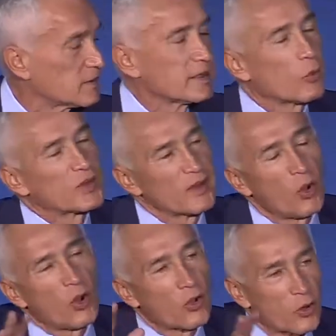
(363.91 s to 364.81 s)
They, they
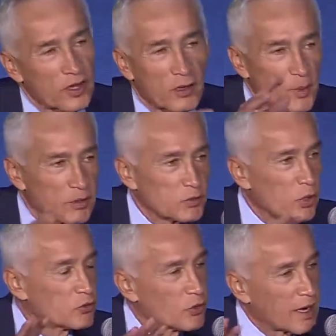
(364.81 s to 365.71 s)
were saying, oh, Jorge, come
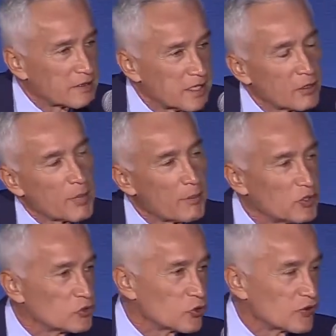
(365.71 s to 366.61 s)
on, you're, you're, Latino,
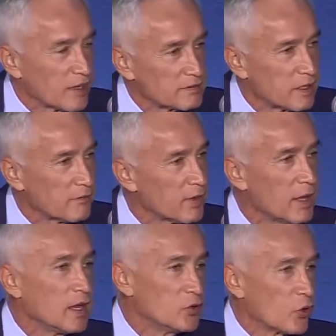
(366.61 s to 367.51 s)
maybe you're too
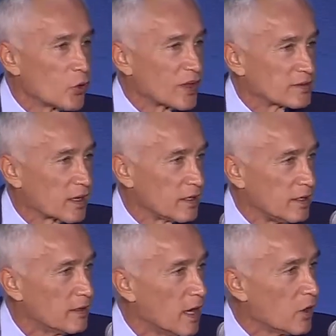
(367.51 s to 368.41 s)
sensitive, you don't know
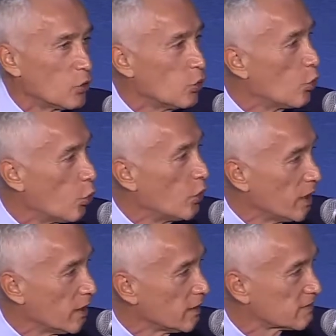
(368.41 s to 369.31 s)
exactly who,
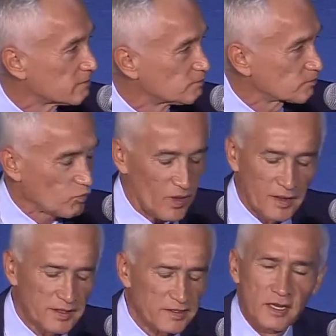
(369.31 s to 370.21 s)
who he is,
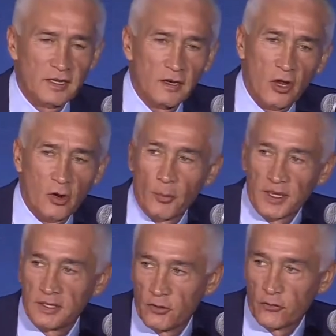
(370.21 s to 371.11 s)
he's not
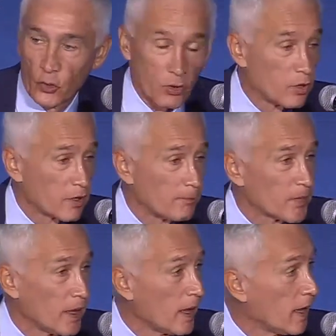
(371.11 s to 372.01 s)
going to be here for
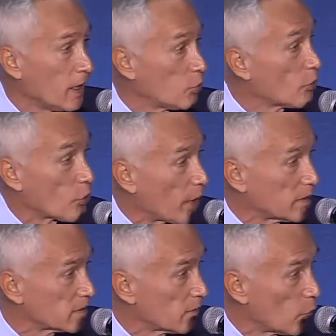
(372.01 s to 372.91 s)
long. And we
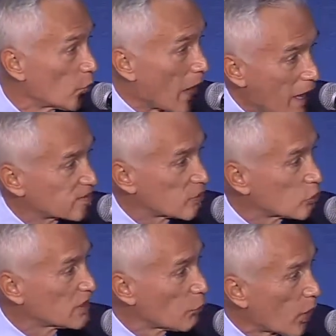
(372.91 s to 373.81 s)
were right. We were
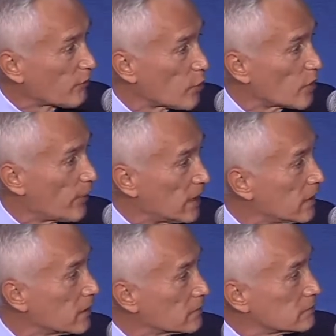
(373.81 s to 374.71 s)
absolutely right so from what, the beginning.